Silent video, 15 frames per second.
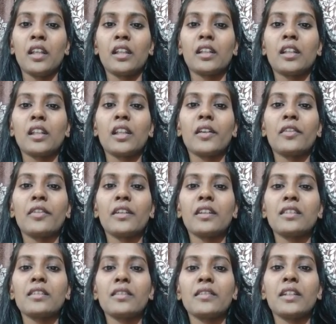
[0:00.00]
The
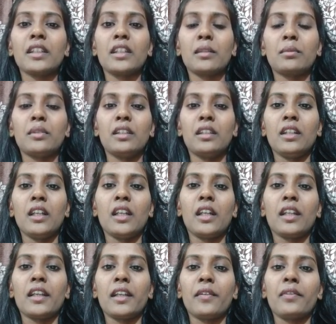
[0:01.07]
reference variable
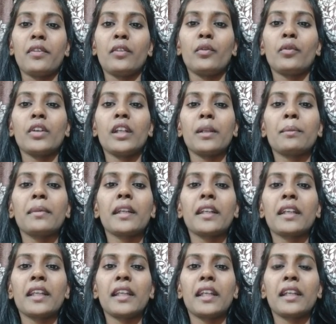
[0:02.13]
ref will be
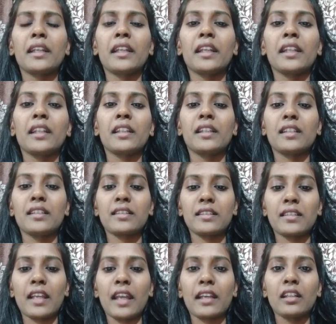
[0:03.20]
created in a
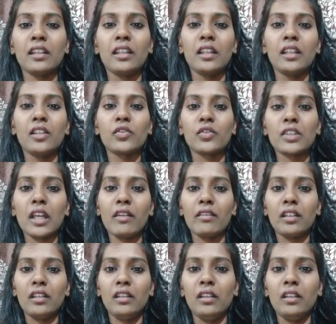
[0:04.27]
stack Java.